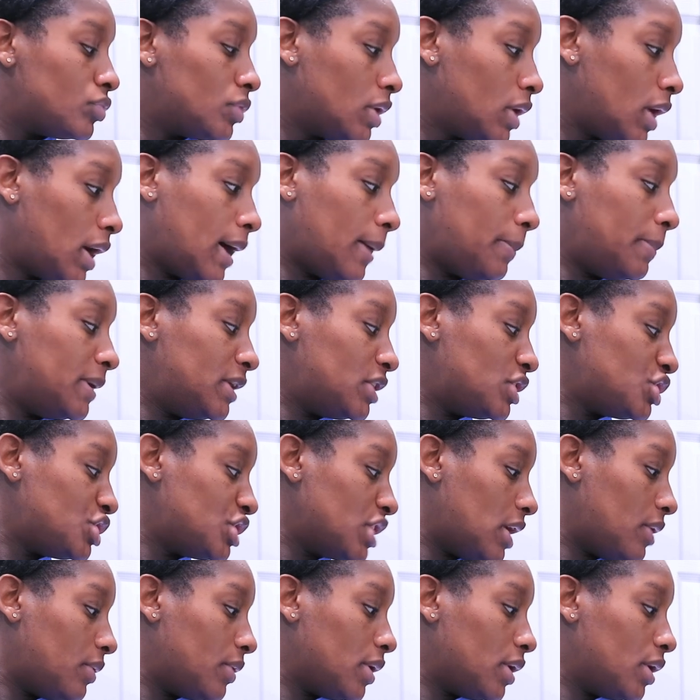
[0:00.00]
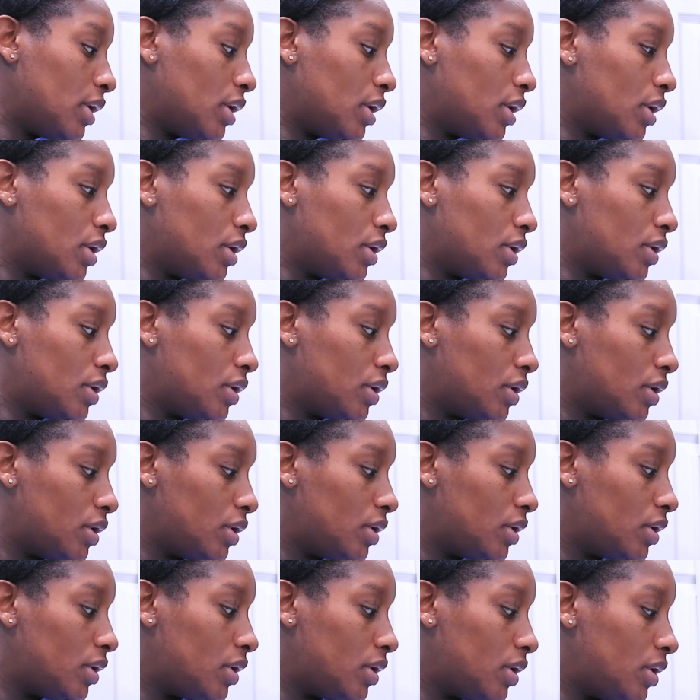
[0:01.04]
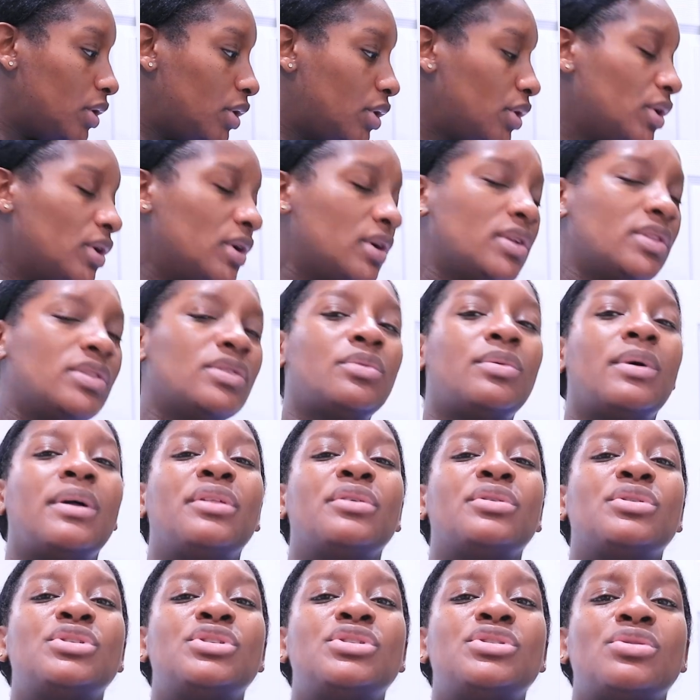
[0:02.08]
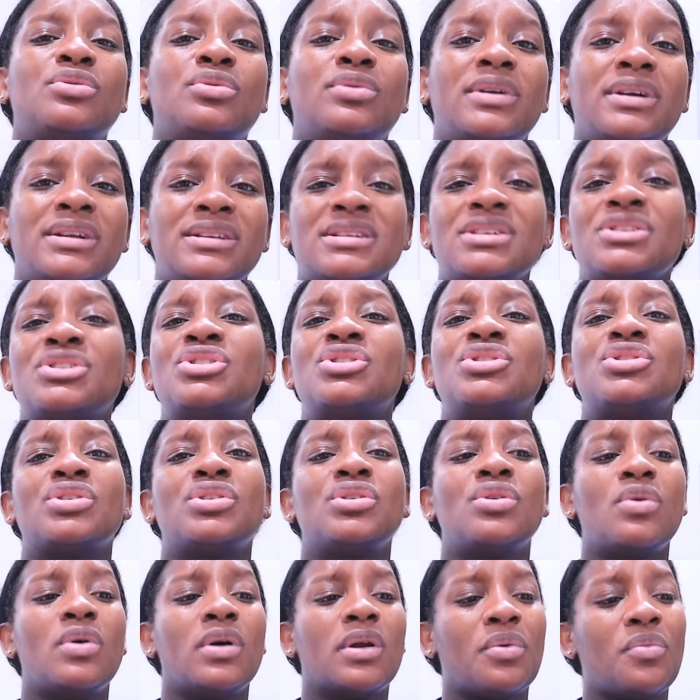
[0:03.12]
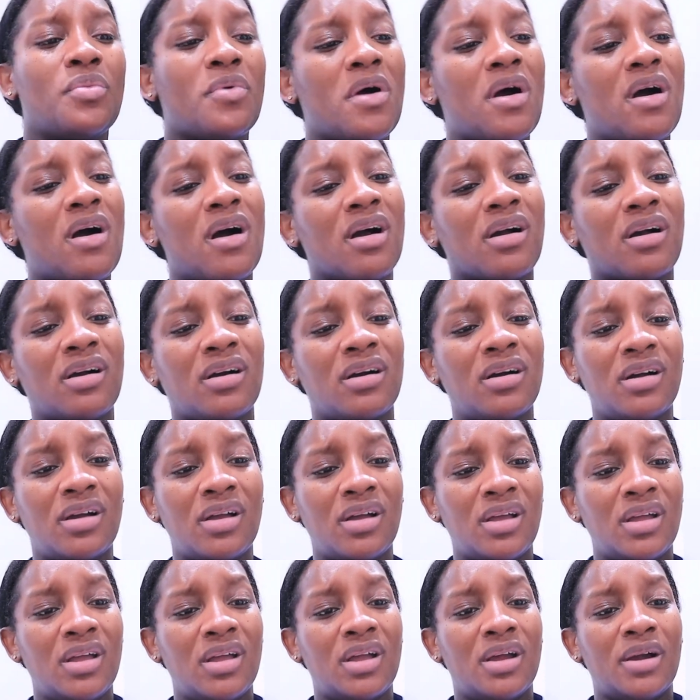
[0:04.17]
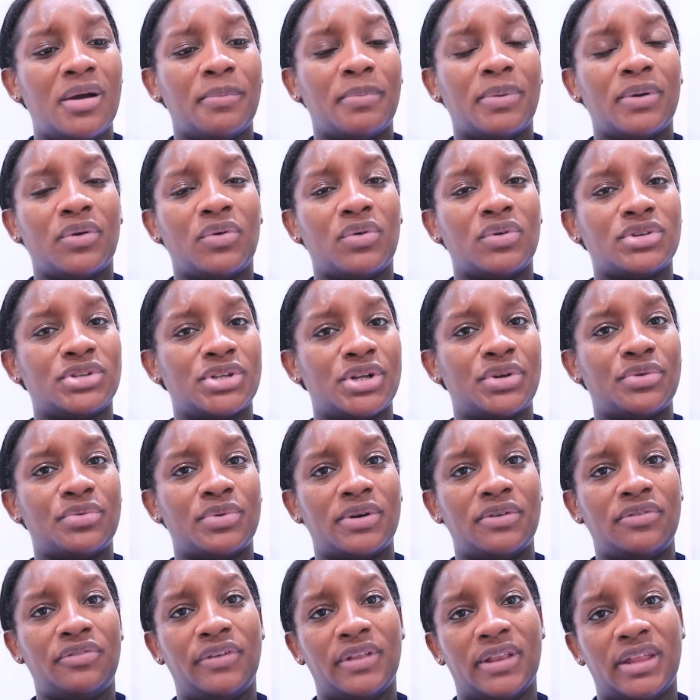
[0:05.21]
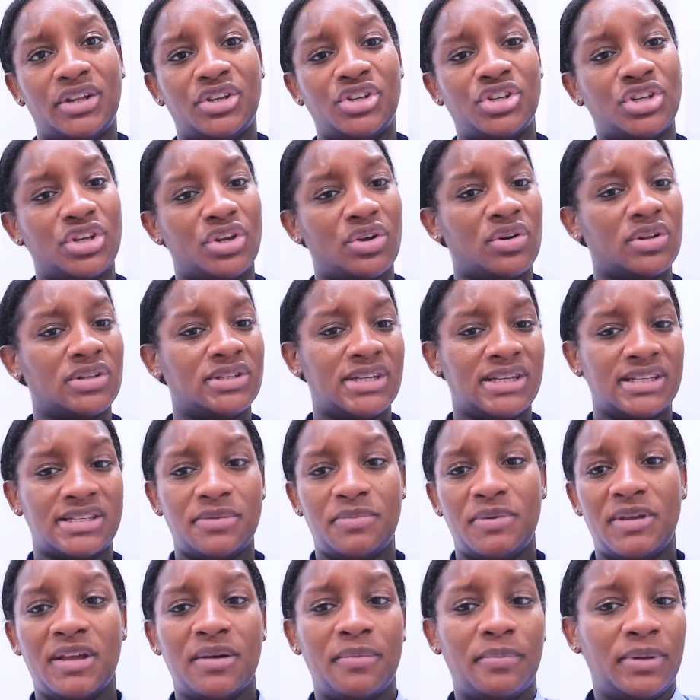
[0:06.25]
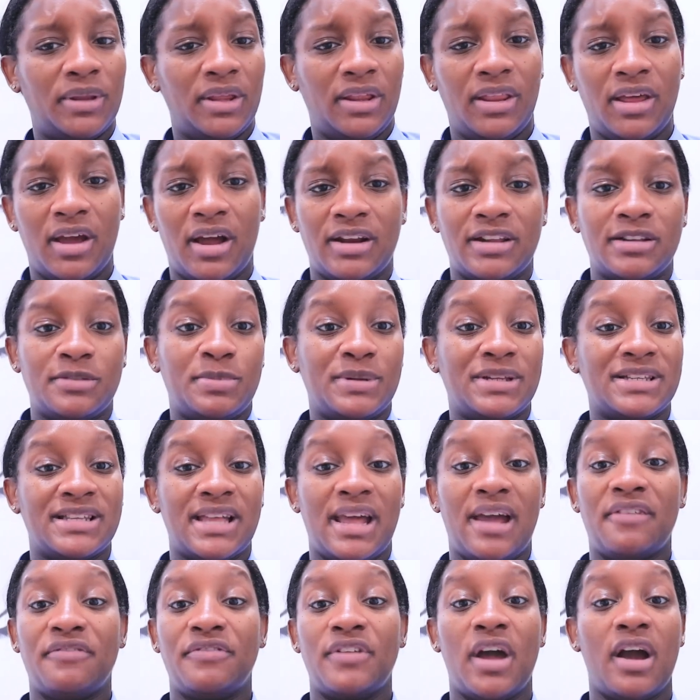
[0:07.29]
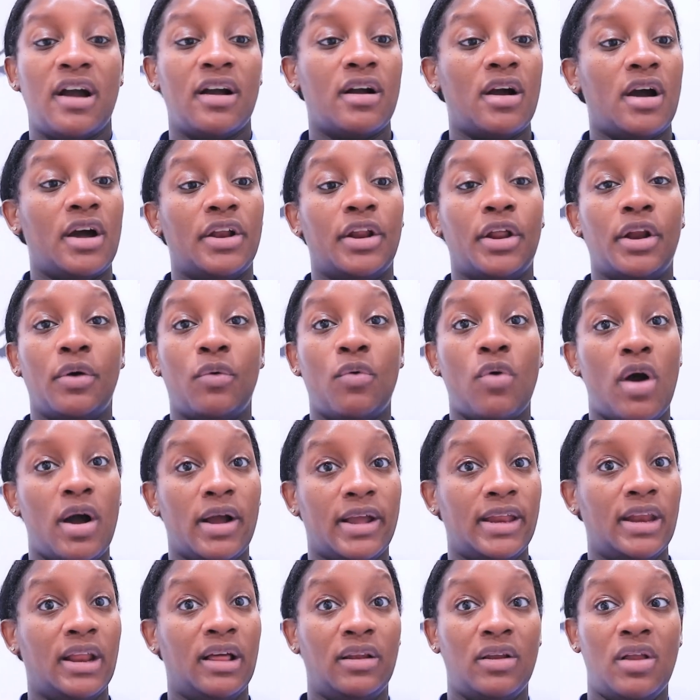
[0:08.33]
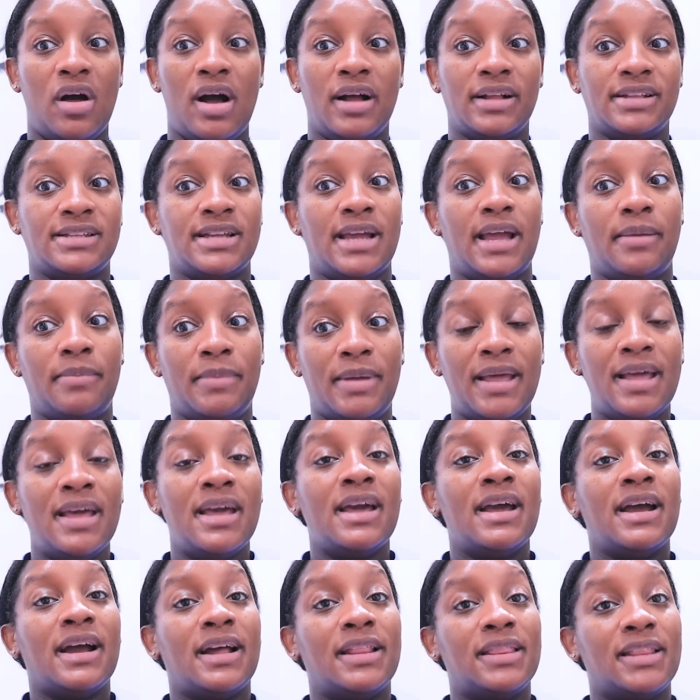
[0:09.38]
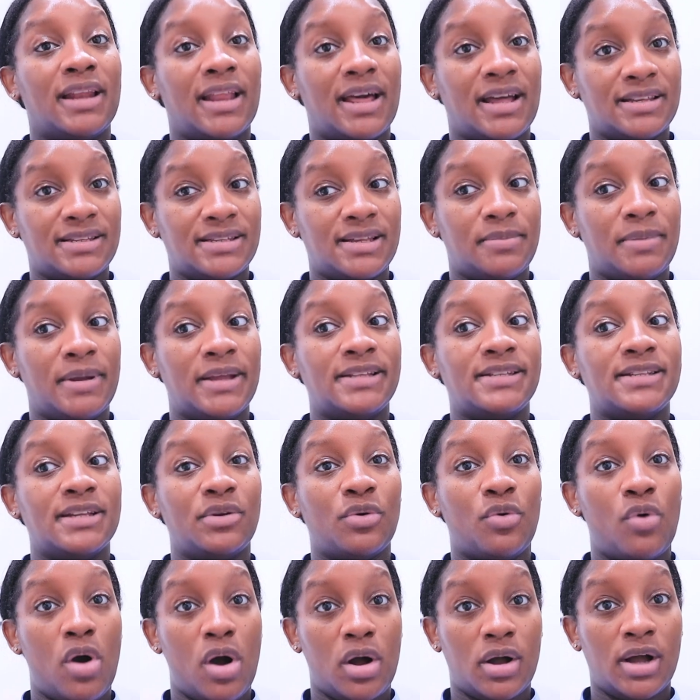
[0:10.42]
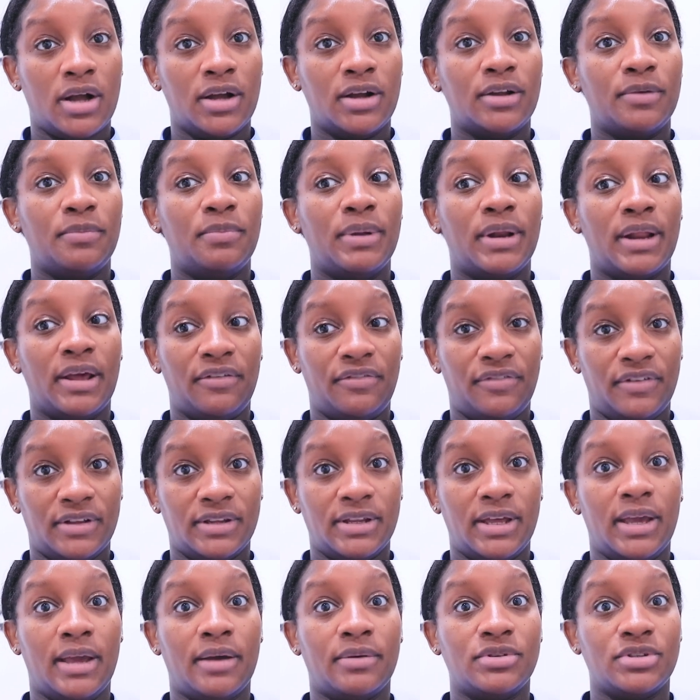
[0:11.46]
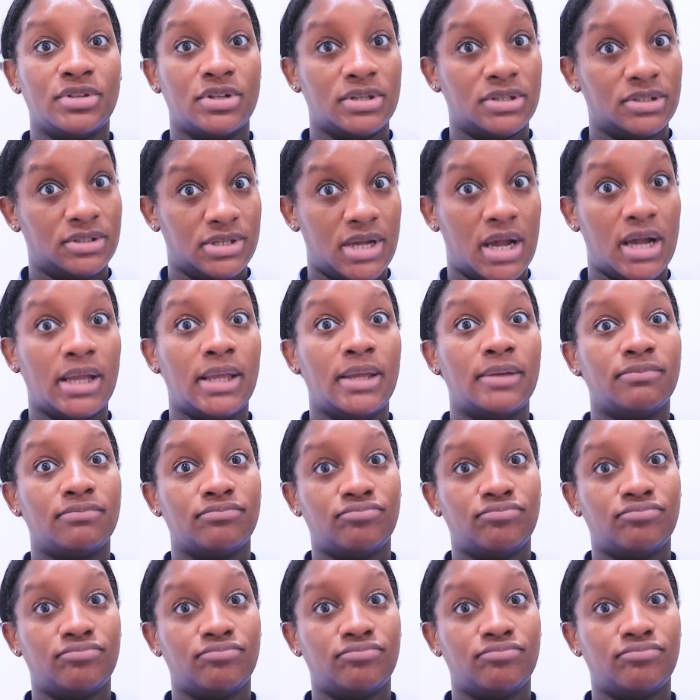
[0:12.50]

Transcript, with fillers: Hop in the shower. The weather's so nice. I should go on a walk. But also, I don't want to feel like shit all day, to be completely honest, because I have not gone on a walk in a long time. And the last time I did walk a good bit, I felt like I was going to die.